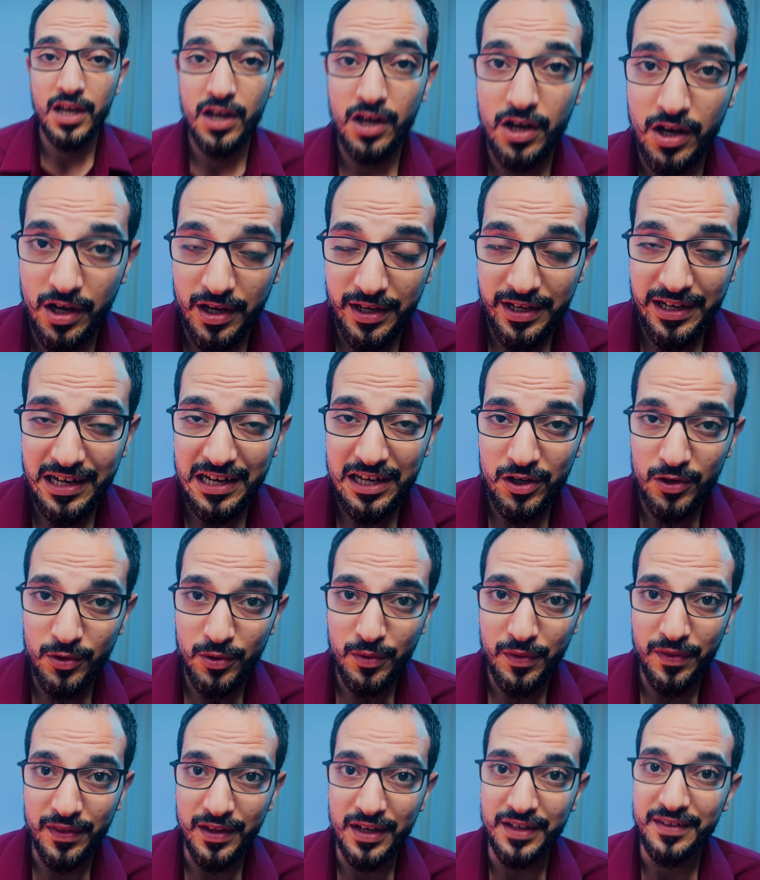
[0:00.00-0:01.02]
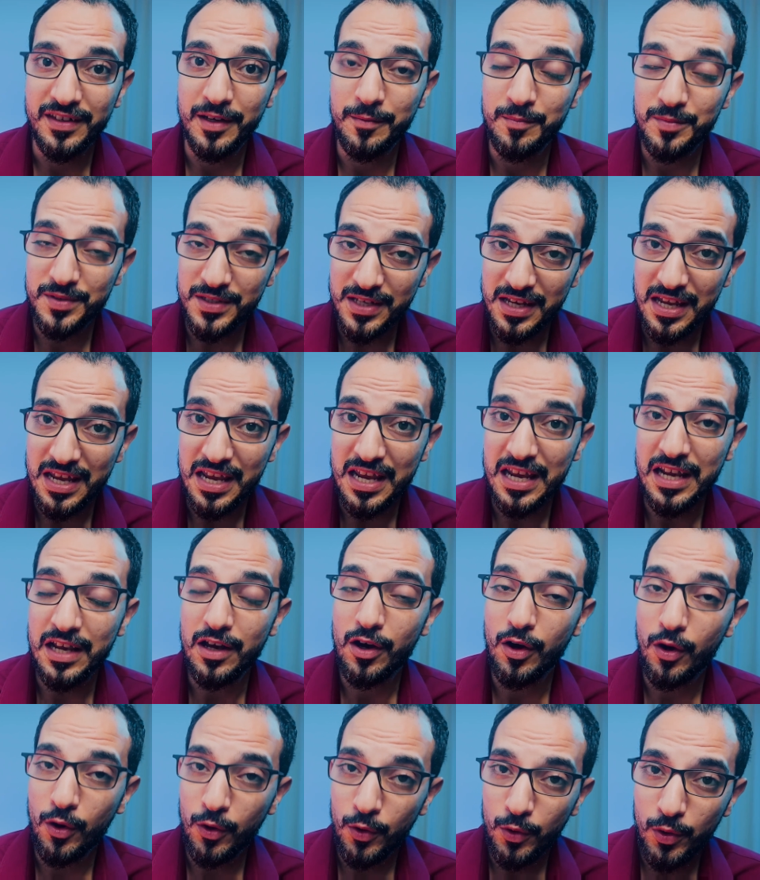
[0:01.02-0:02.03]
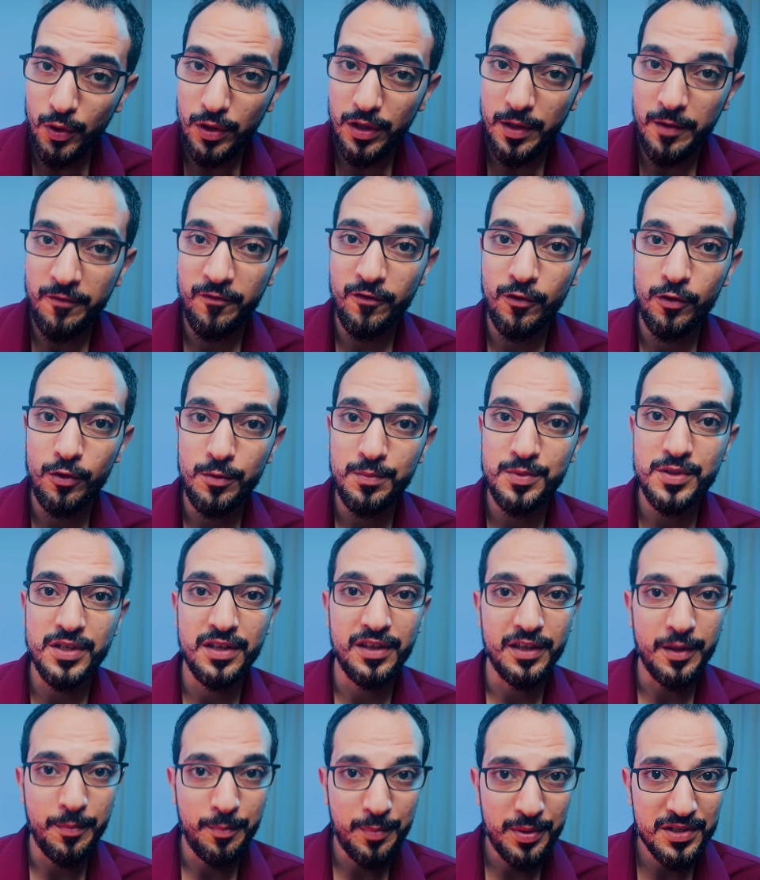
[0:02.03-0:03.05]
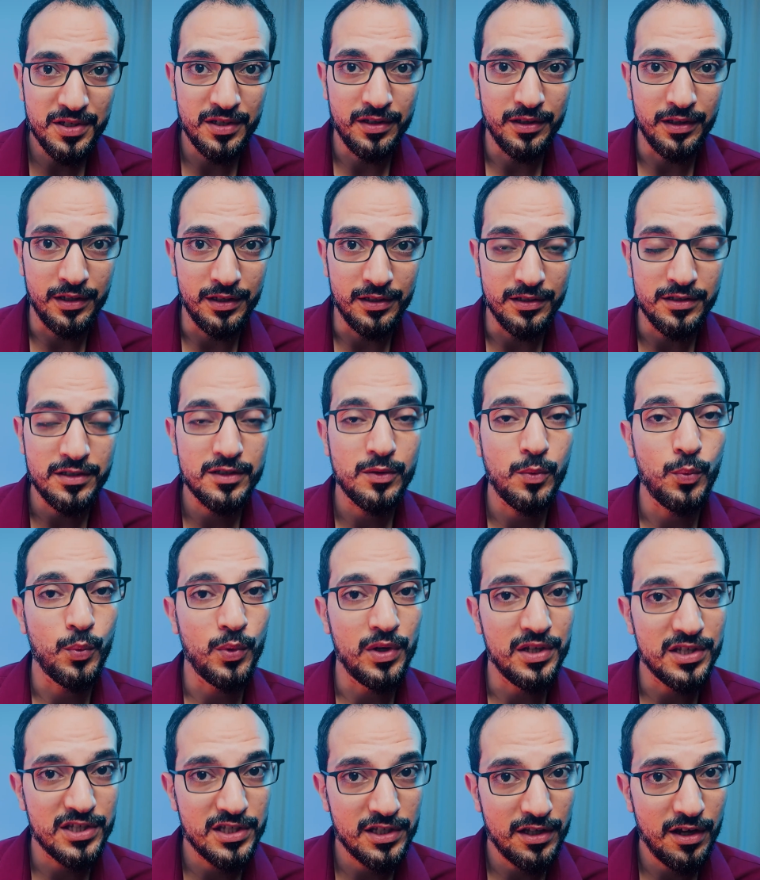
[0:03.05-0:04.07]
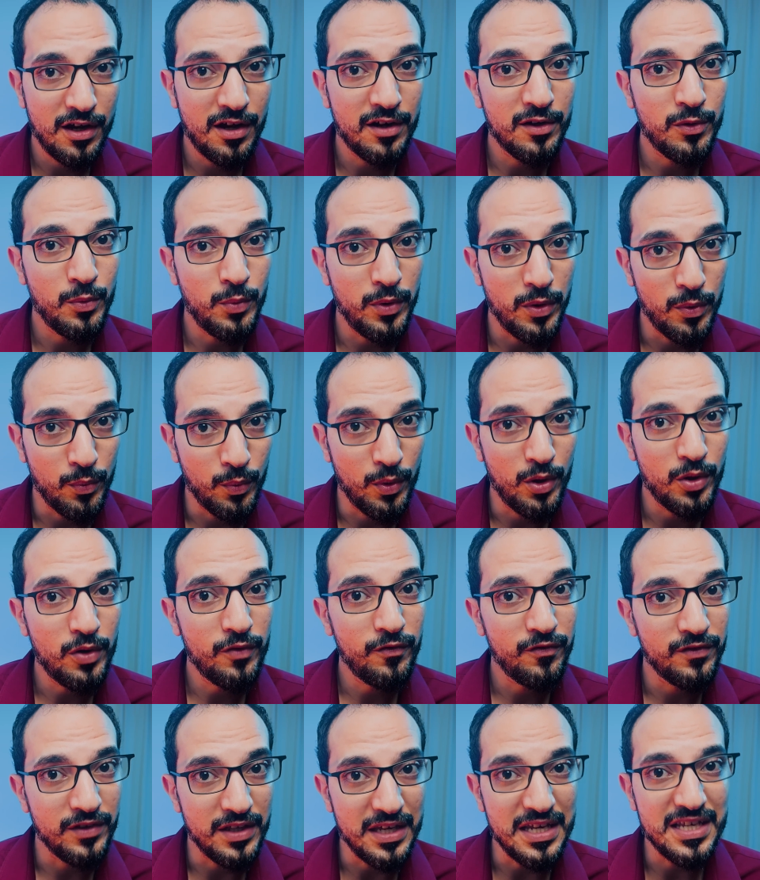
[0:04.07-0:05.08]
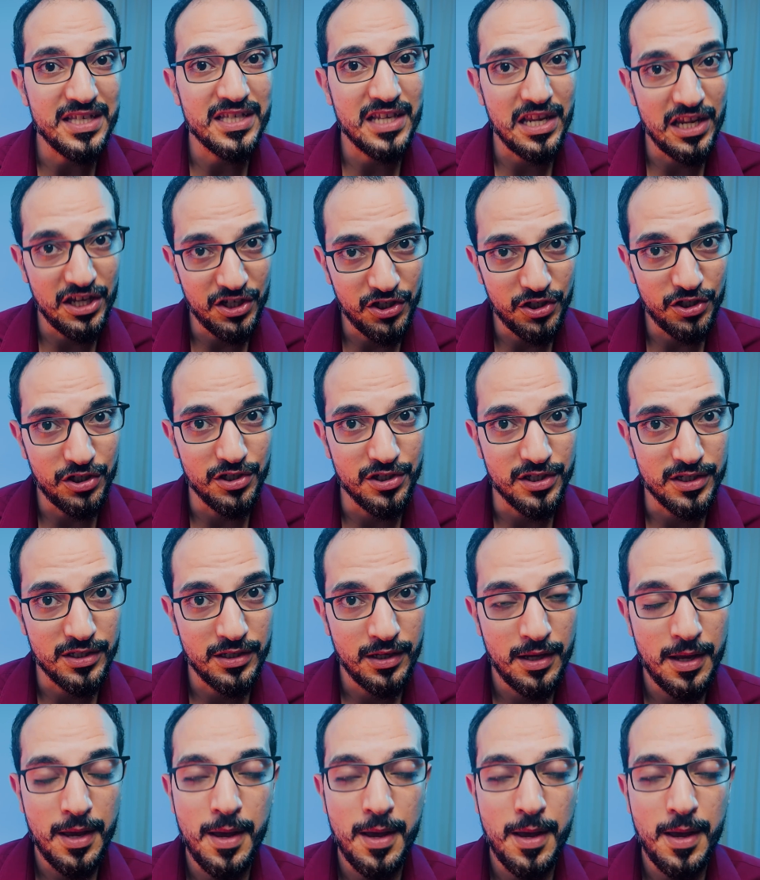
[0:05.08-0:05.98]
Kindly note that I'm saying all the verbs in the present tense will start with one of these letters.